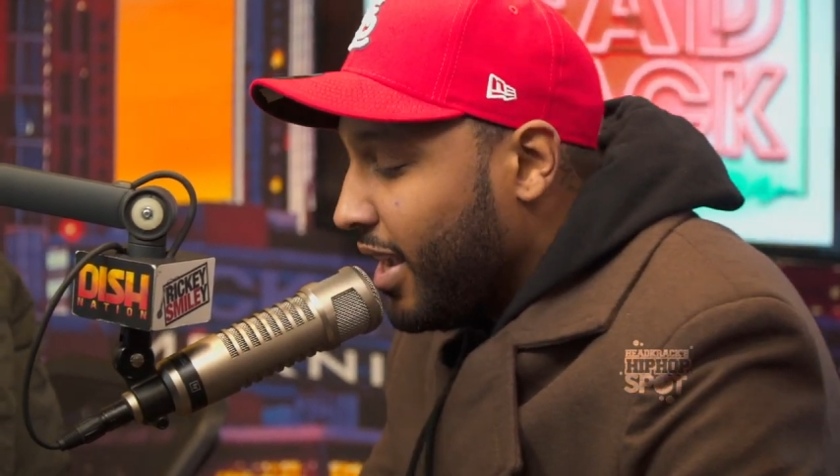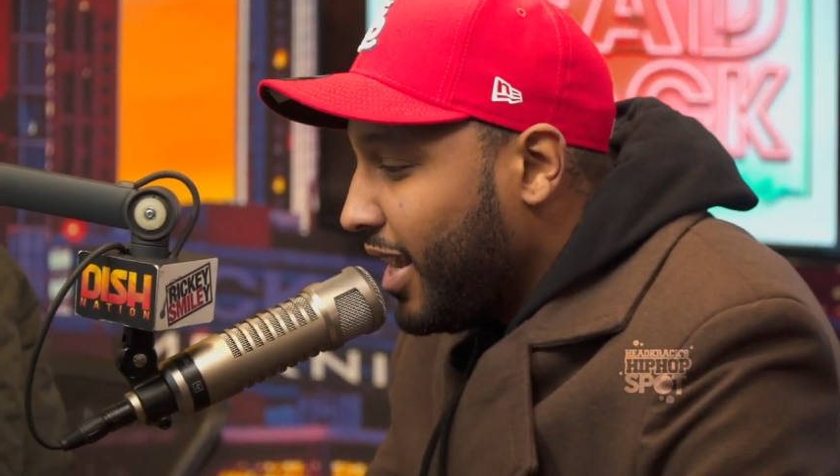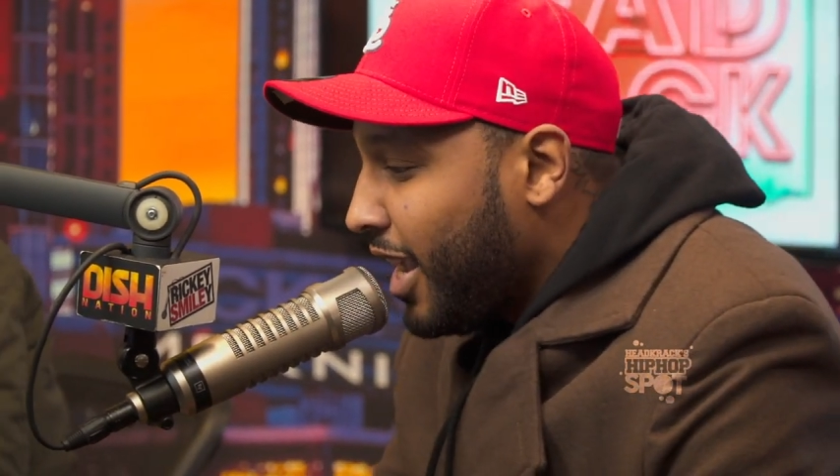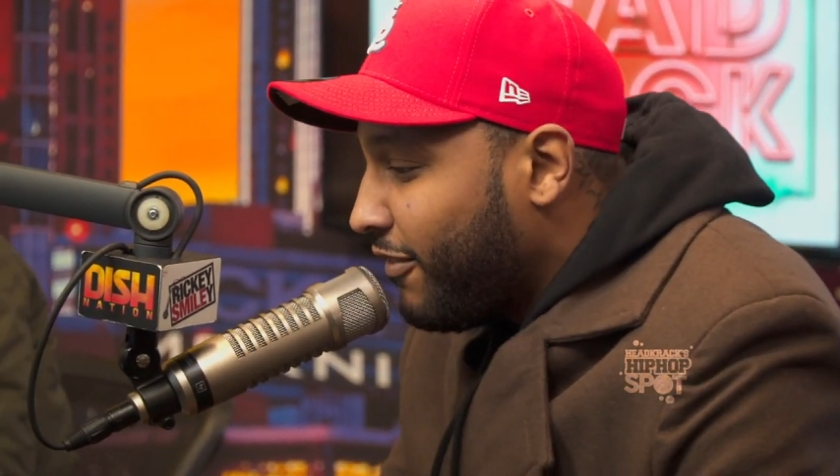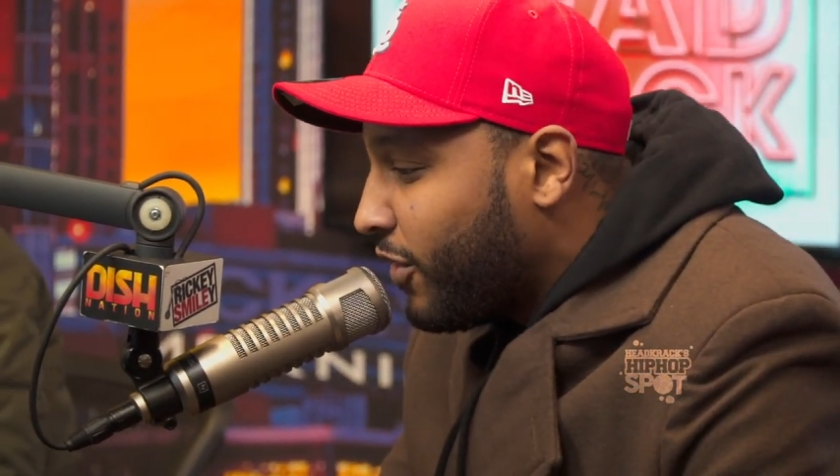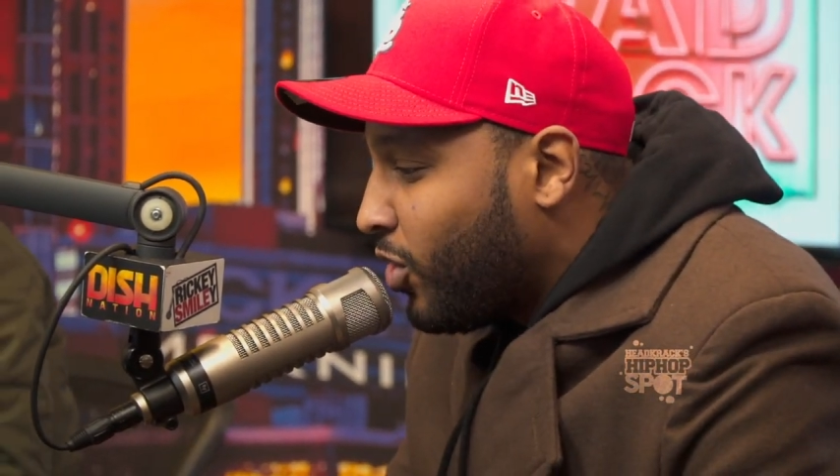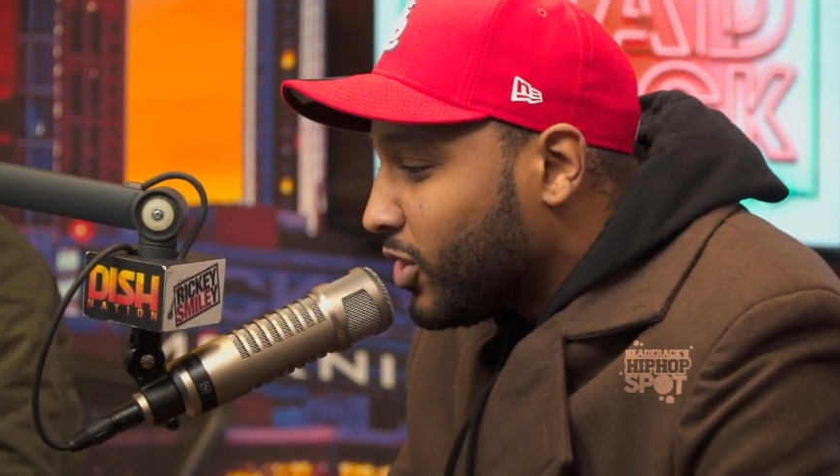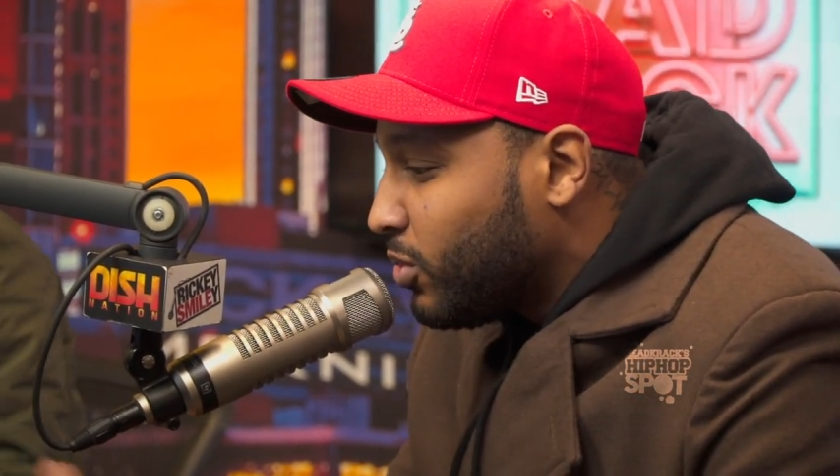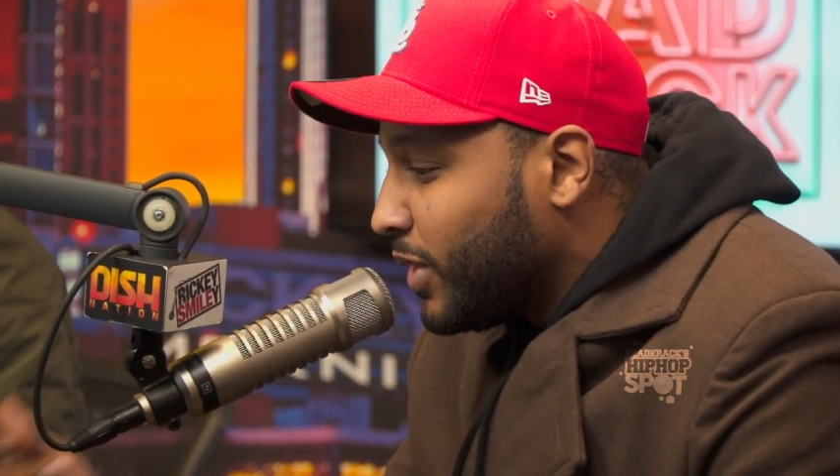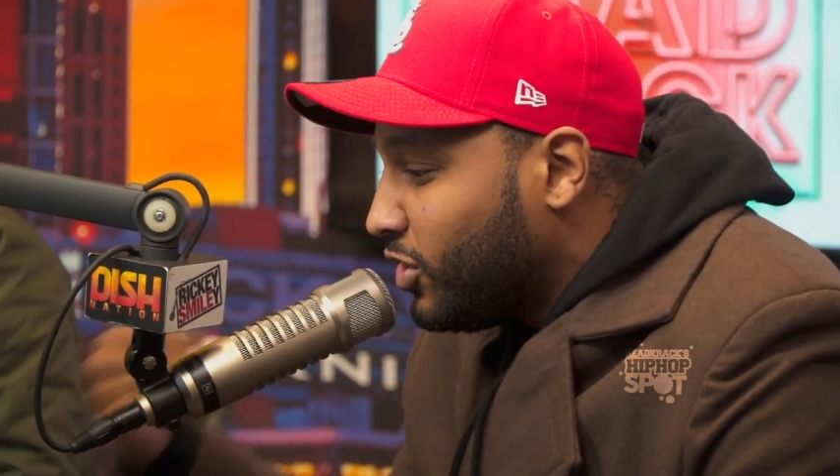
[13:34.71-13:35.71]
It ain't
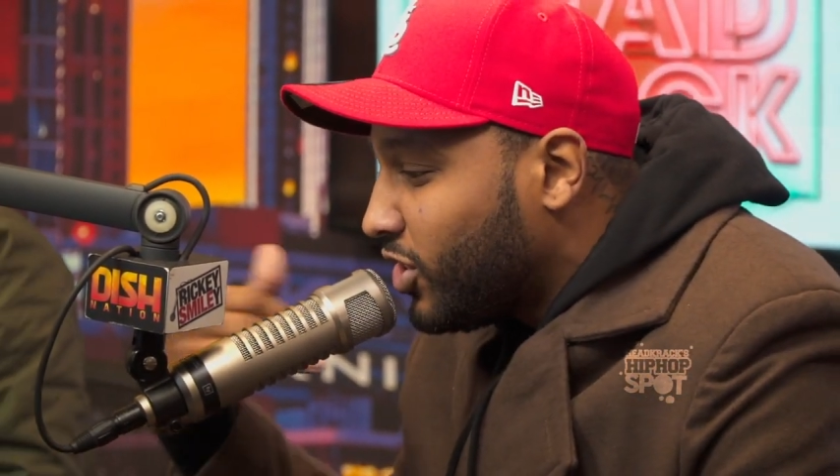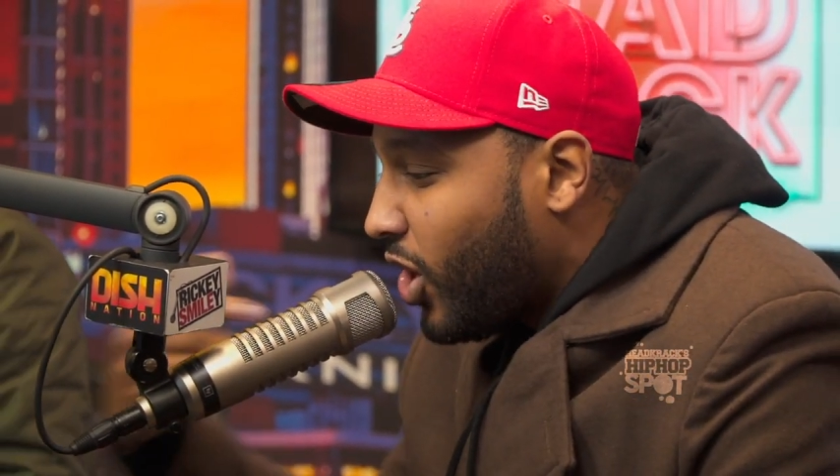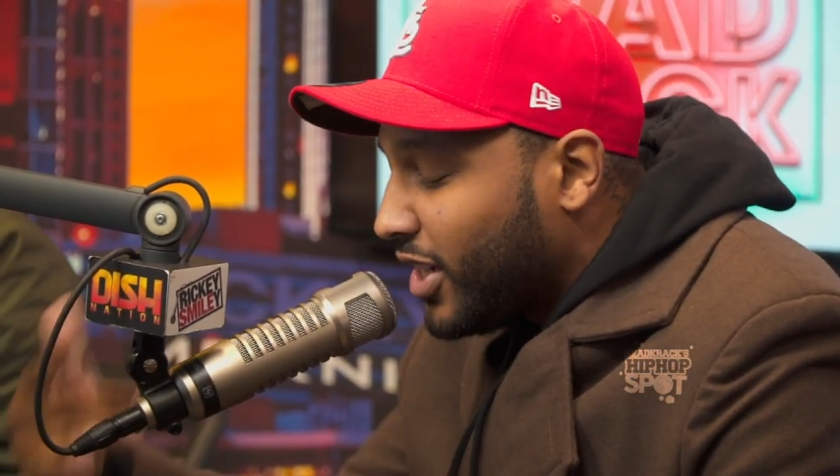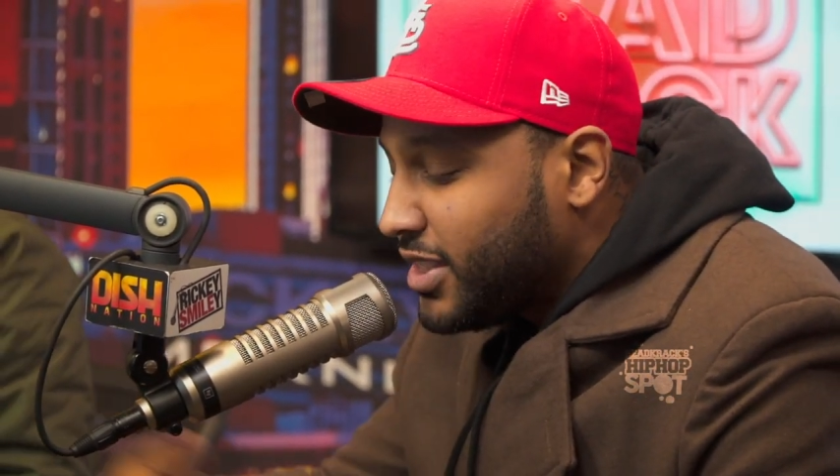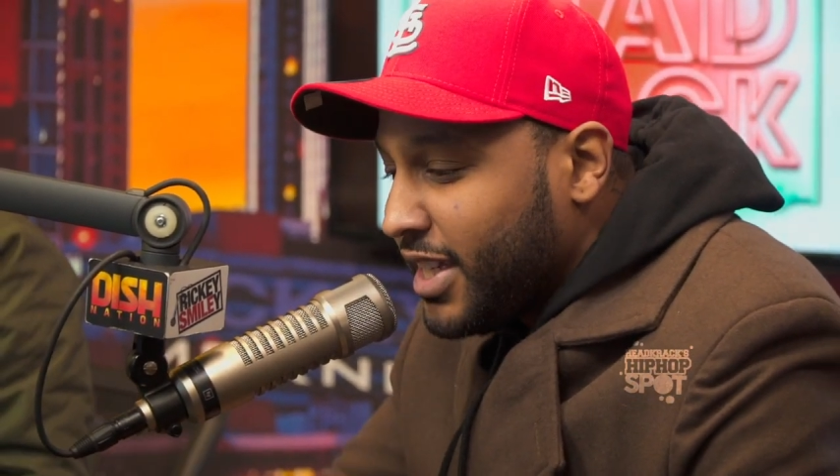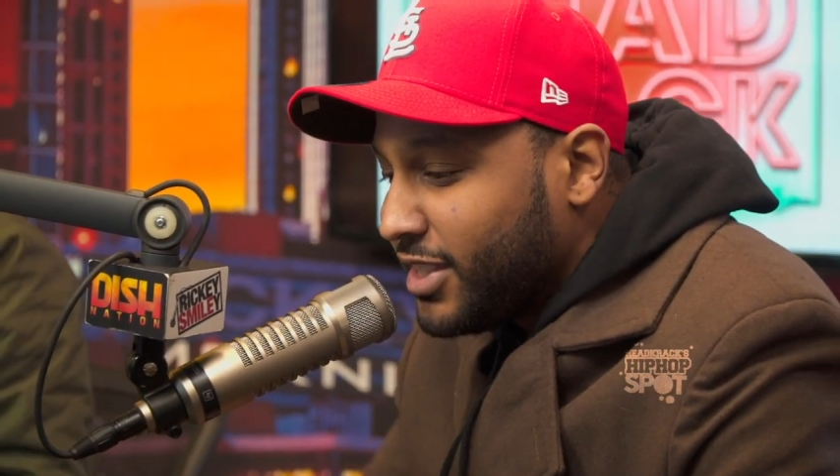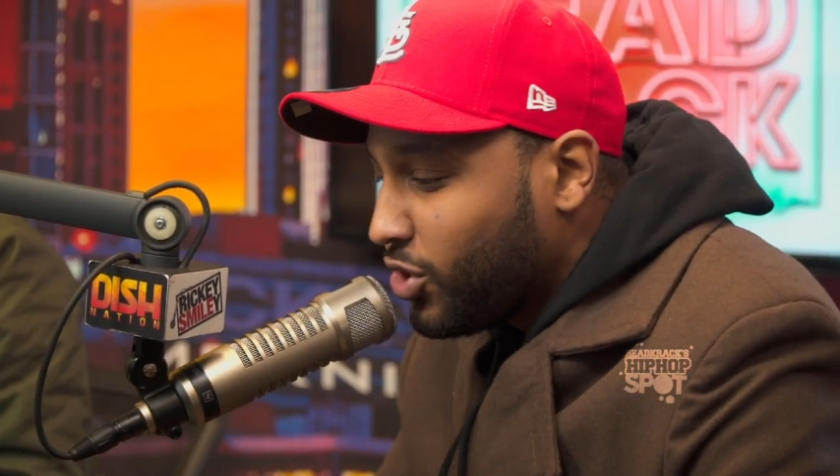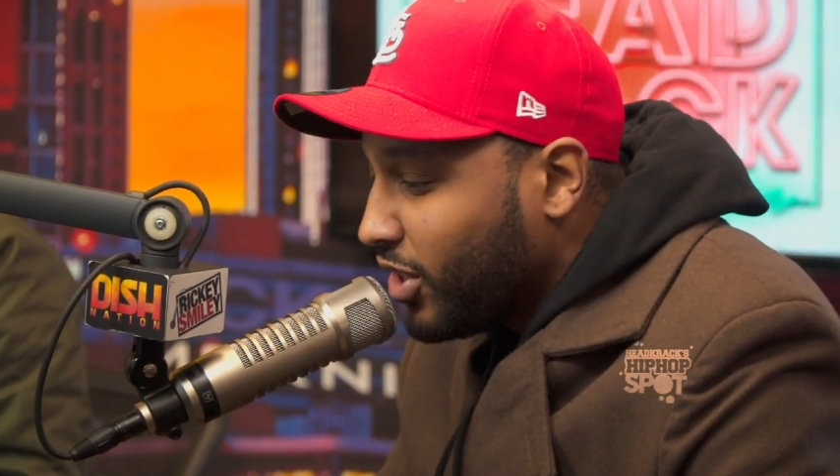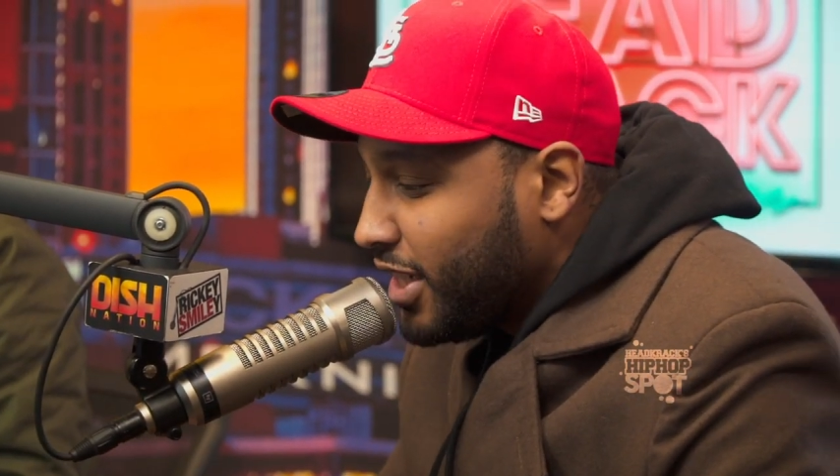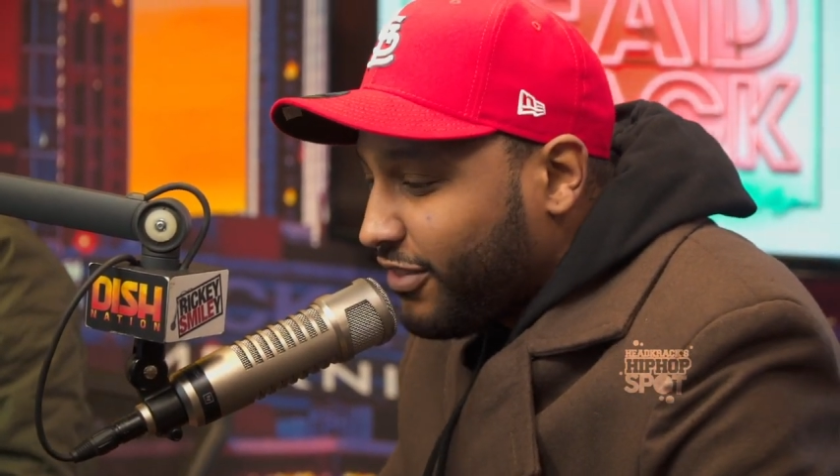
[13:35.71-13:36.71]
Florence when you start seeing
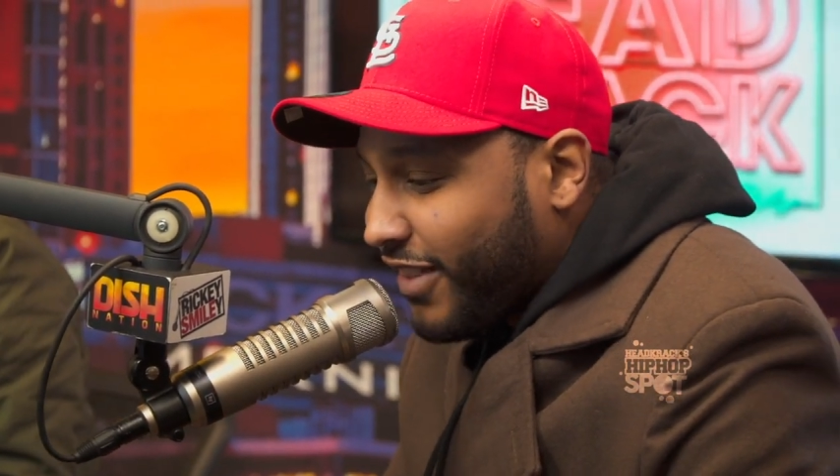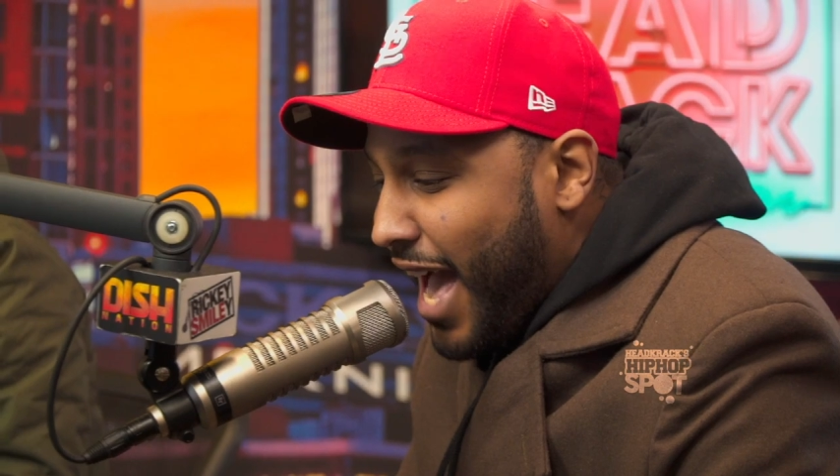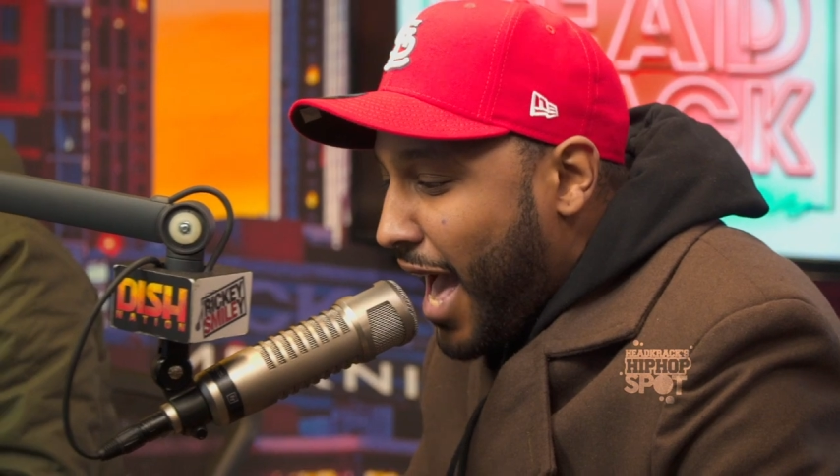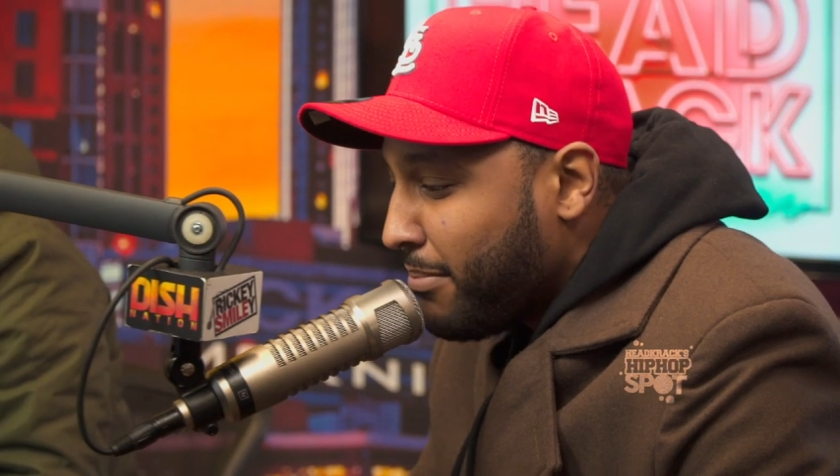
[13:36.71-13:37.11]
trees fly.